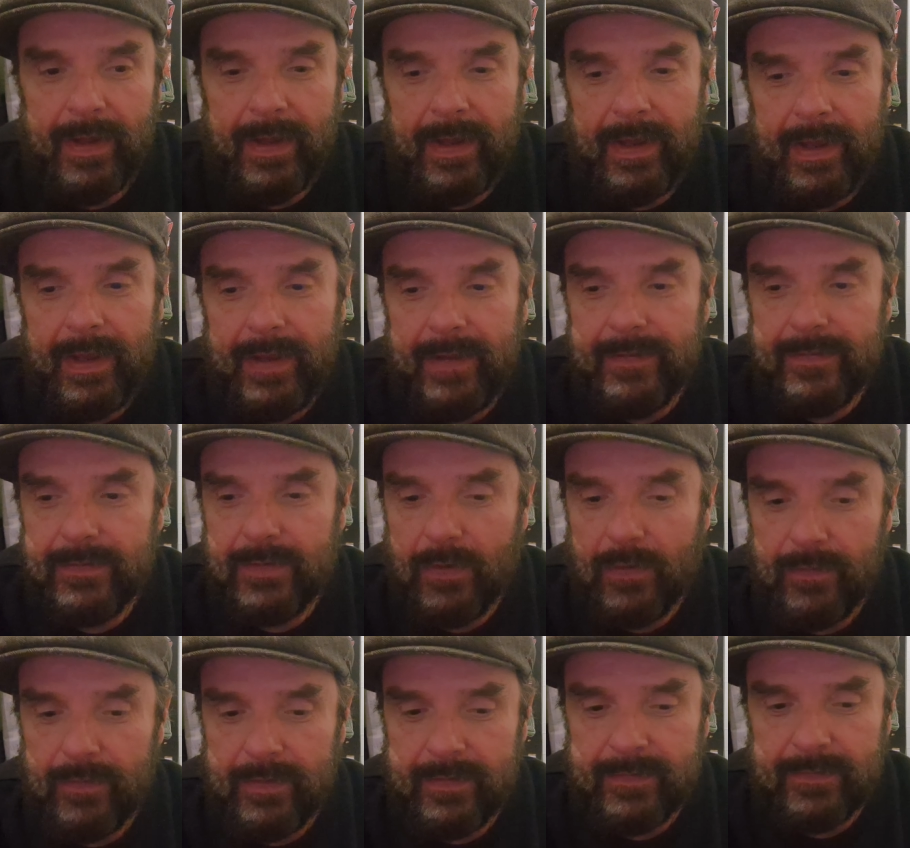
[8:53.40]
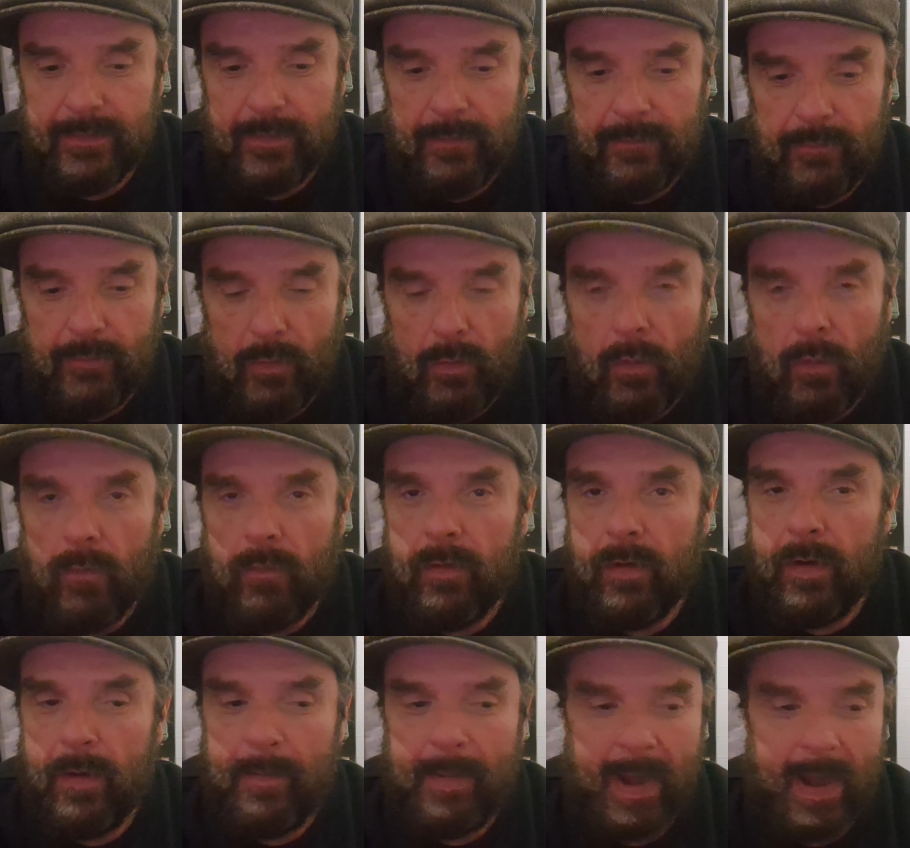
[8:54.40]
He's got this sort of
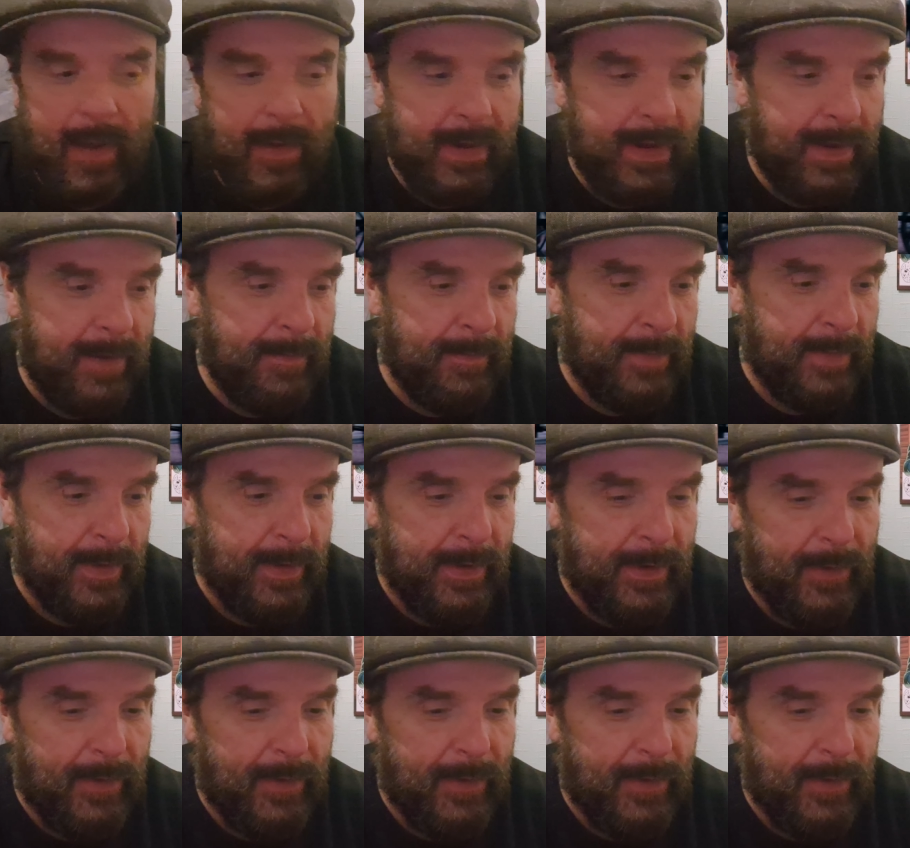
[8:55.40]
aura about him,